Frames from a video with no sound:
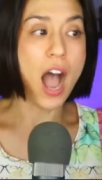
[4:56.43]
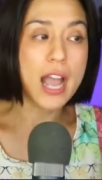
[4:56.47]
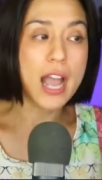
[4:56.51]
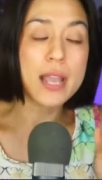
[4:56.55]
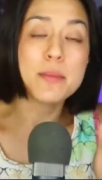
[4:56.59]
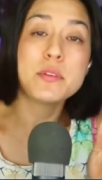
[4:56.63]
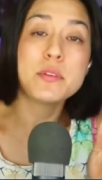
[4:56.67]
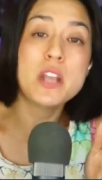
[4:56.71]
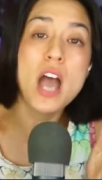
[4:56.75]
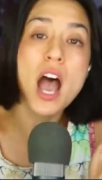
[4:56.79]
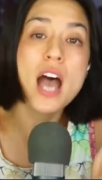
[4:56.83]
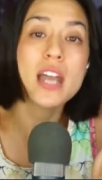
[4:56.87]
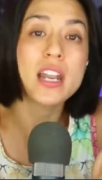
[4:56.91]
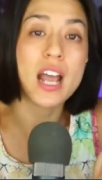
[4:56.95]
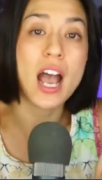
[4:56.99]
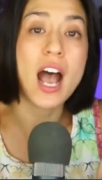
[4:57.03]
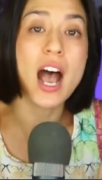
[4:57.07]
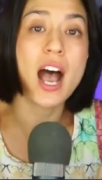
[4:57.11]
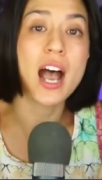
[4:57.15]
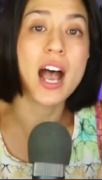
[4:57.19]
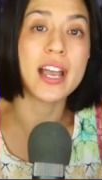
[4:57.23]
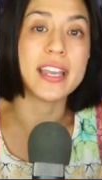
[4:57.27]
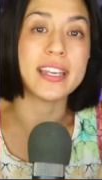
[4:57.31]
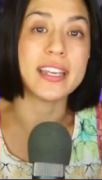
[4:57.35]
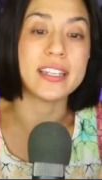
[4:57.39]
I'm not
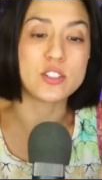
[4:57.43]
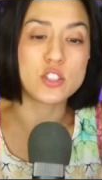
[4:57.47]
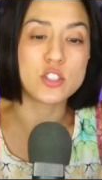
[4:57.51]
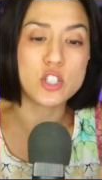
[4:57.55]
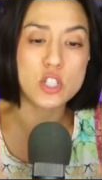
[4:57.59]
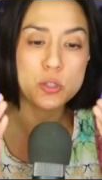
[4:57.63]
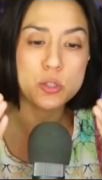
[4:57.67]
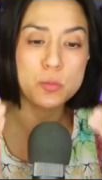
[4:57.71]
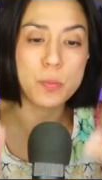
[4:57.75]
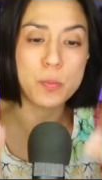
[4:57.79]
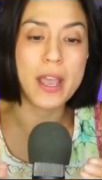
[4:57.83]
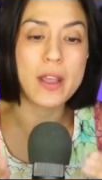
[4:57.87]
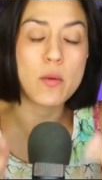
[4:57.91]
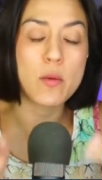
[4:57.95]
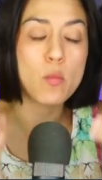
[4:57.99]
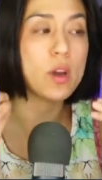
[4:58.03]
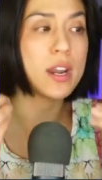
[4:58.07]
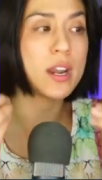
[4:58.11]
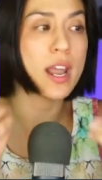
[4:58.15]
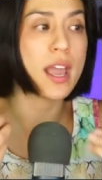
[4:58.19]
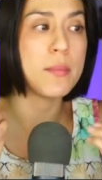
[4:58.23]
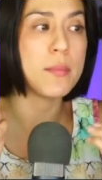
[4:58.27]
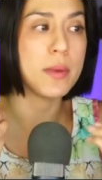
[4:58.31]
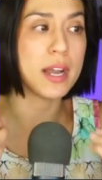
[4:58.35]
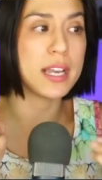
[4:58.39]
high despite
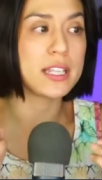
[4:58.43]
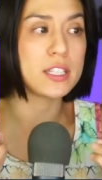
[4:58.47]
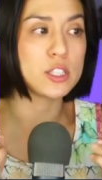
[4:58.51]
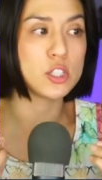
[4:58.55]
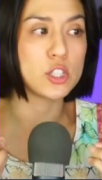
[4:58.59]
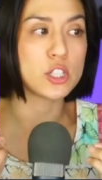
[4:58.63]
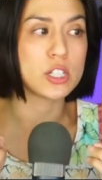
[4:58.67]
what I might